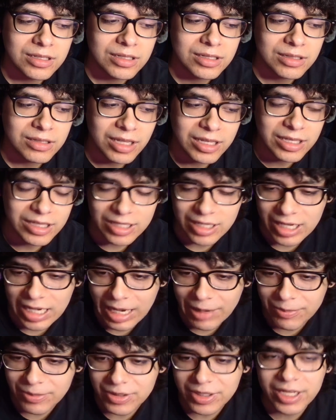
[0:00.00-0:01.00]
like
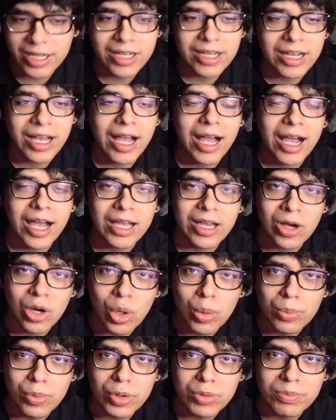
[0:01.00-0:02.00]
I'm glad I
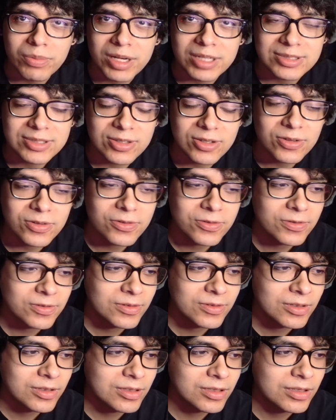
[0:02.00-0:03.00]
humbled myself,
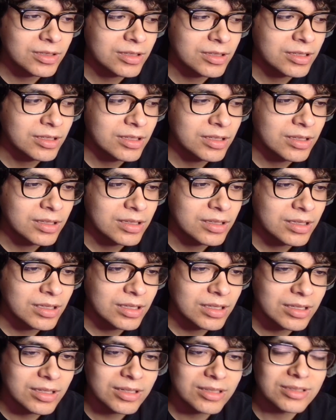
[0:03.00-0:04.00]

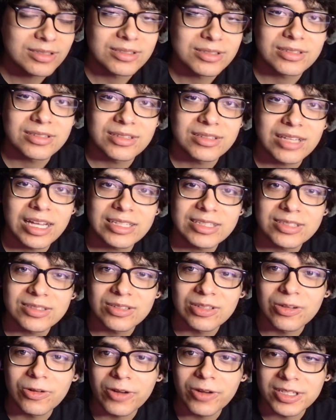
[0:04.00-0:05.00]
cause that's
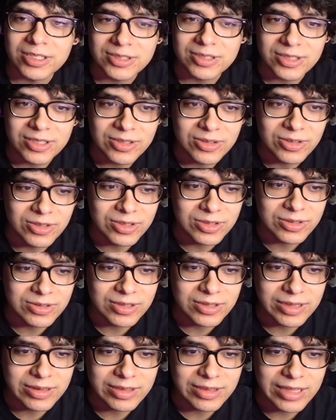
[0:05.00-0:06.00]
the greatest thing you could.
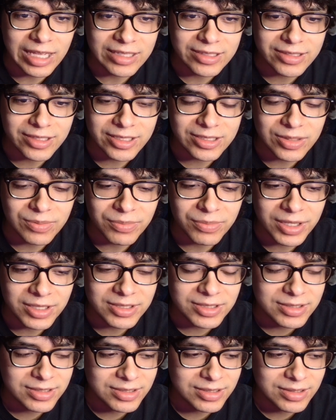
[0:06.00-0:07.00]
That's like the
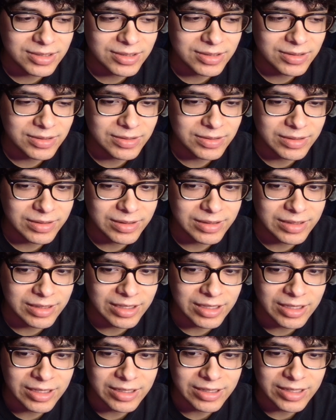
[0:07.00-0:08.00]
best
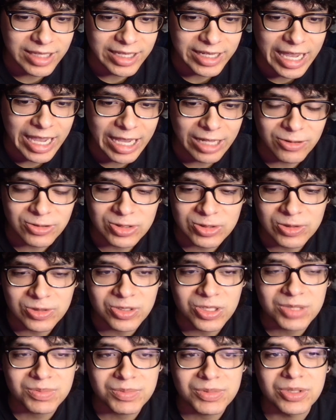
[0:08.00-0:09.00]
thing, like attitude
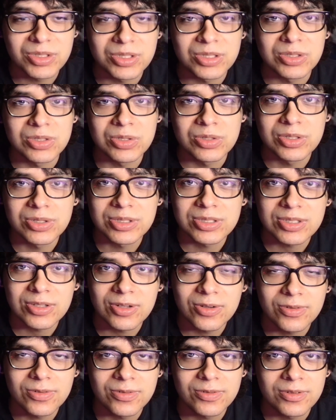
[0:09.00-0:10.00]
adjustment you can do to
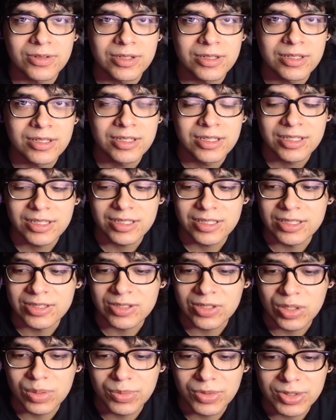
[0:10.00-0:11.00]
yourself, is
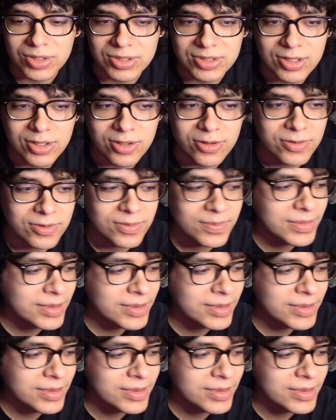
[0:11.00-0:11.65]
humble yourself.